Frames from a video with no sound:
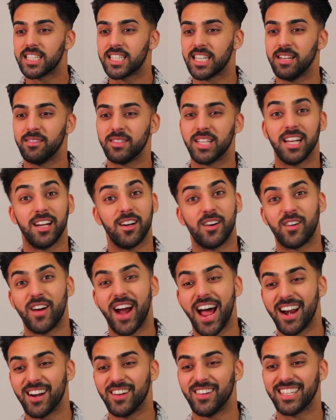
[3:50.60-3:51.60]
Slim's a little
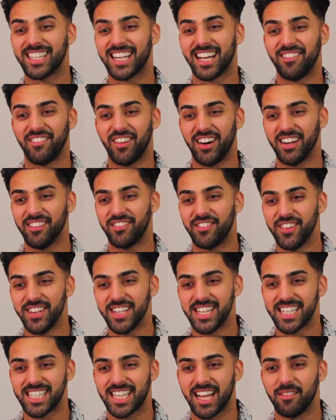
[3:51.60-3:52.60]
rattled. Come on,
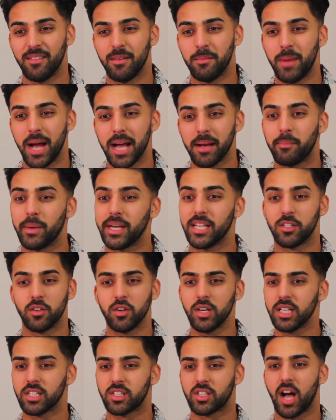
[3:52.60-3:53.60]
Fousey's coming back, but he's
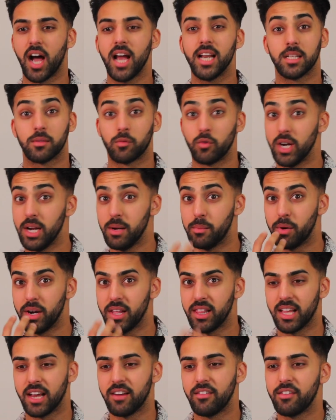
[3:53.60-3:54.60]
looking tired. He connected
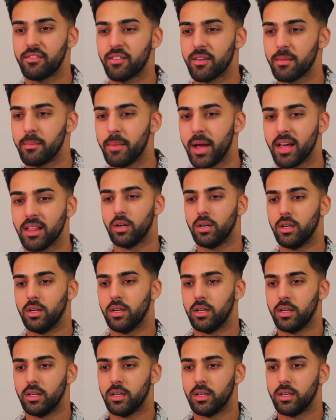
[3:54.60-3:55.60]
that time.
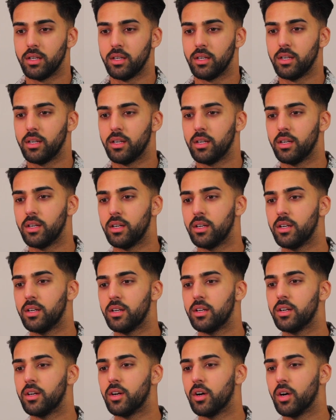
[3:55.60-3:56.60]

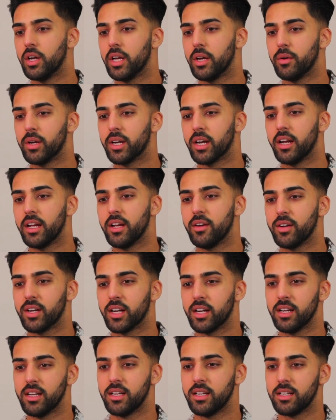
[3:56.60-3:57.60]
Oh, he's taking it too
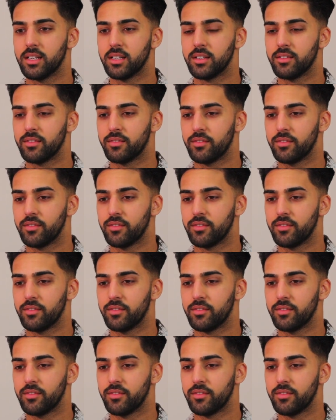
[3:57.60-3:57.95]
slim now.